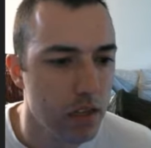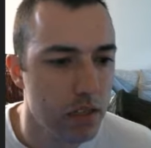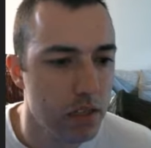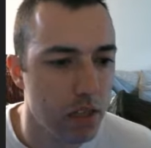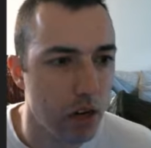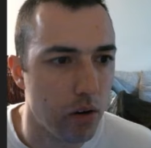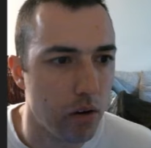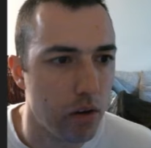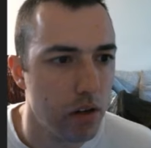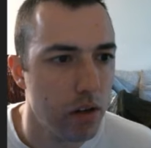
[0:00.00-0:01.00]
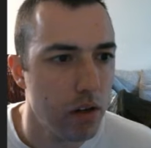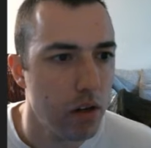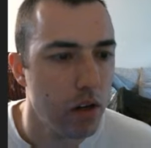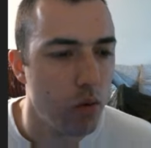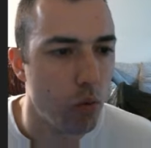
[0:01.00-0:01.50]
So
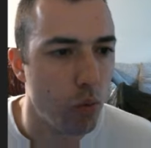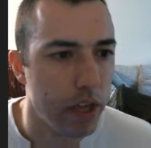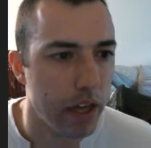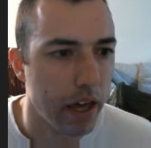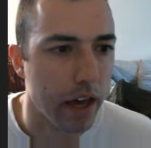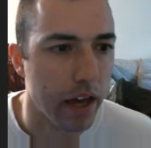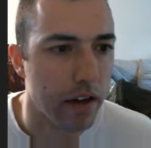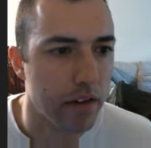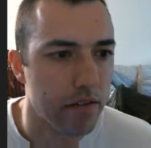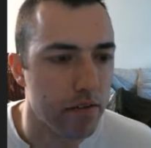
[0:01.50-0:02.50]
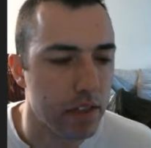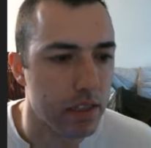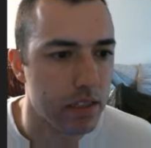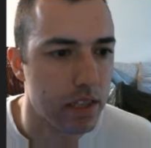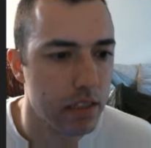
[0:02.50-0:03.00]
we have
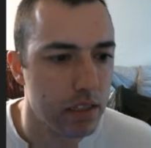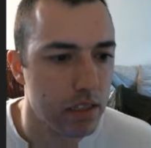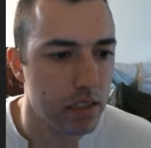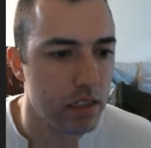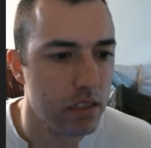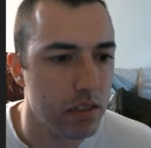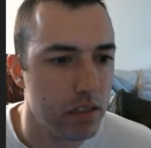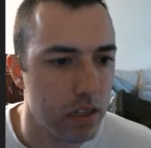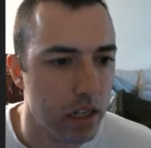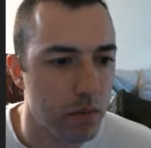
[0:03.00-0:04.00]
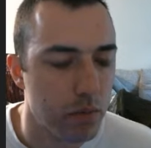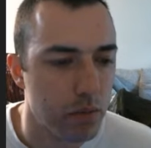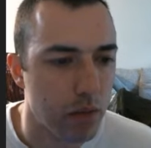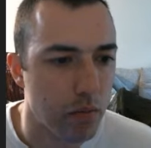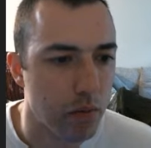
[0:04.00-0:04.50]
these entities, shapes,
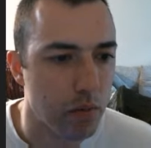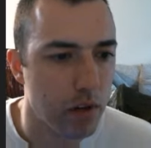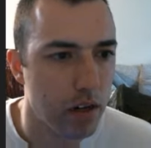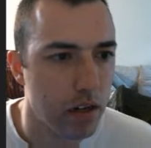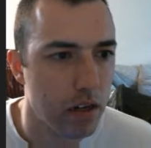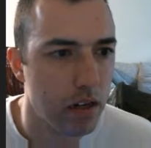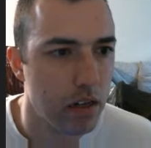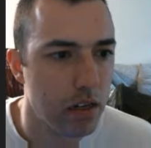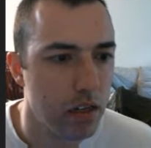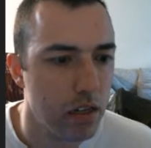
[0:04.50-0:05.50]
blah, blah, blah.